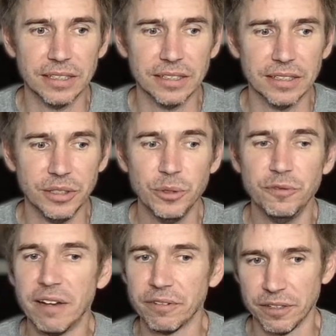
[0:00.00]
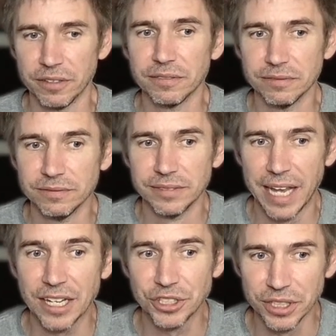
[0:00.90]
you've never
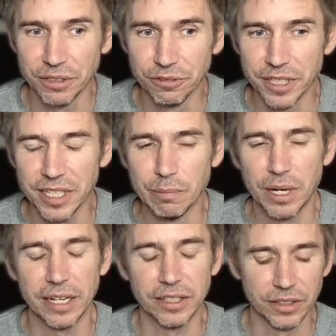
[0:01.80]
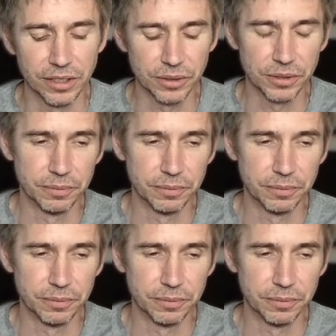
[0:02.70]
actually recompiled those.